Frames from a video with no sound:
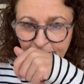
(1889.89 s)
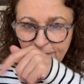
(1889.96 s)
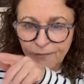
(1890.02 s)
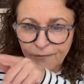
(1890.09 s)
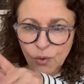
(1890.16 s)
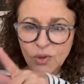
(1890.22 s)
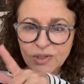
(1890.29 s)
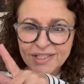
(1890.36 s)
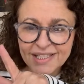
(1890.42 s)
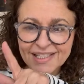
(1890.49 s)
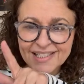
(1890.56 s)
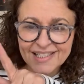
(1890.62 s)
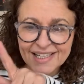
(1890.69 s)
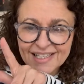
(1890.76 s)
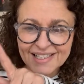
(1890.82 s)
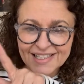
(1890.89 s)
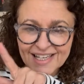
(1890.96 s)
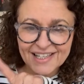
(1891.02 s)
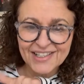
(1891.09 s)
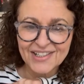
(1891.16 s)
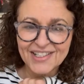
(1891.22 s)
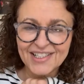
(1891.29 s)
Four to six
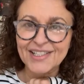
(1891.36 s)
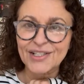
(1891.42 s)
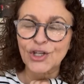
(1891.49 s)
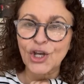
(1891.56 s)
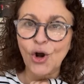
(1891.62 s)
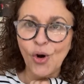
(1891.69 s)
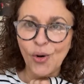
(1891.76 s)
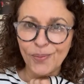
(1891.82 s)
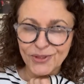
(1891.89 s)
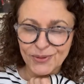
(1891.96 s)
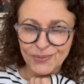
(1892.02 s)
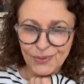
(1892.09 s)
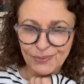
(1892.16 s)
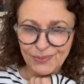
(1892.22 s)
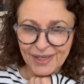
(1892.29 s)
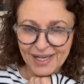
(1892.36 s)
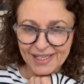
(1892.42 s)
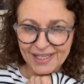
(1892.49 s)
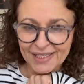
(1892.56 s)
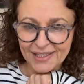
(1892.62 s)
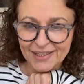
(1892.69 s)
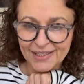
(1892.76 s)
seconds is the optimum
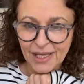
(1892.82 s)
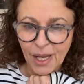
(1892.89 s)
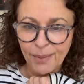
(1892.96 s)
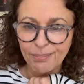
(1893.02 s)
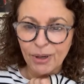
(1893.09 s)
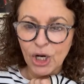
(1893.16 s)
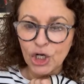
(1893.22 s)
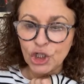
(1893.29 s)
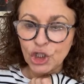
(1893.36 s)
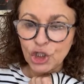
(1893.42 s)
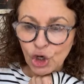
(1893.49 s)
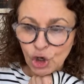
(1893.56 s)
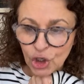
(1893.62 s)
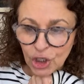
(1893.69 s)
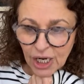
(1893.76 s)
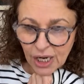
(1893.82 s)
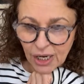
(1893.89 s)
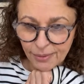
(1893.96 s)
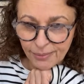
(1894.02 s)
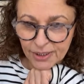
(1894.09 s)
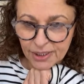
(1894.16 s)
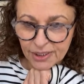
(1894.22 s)
length. But long
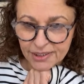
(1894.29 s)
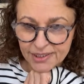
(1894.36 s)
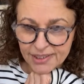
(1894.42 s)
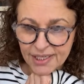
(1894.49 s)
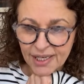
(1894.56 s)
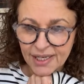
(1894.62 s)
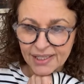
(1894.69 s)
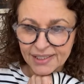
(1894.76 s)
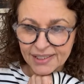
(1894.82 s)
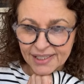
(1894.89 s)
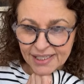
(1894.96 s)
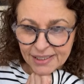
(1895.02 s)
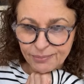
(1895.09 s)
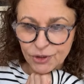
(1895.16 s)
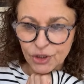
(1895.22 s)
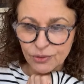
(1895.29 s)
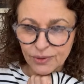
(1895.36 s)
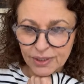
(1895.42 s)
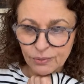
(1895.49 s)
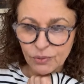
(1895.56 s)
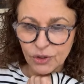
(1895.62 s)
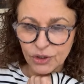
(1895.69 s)
hulkers, keep
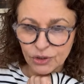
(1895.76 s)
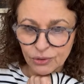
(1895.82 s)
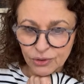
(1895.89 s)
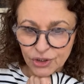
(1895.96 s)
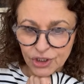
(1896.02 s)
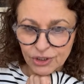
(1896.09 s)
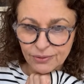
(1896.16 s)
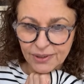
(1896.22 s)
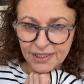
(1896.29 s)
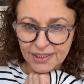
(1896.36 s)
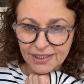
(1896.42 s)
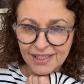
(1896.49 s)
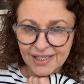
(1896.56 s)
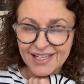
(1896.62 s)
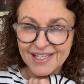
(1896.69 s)
doing what you're doing.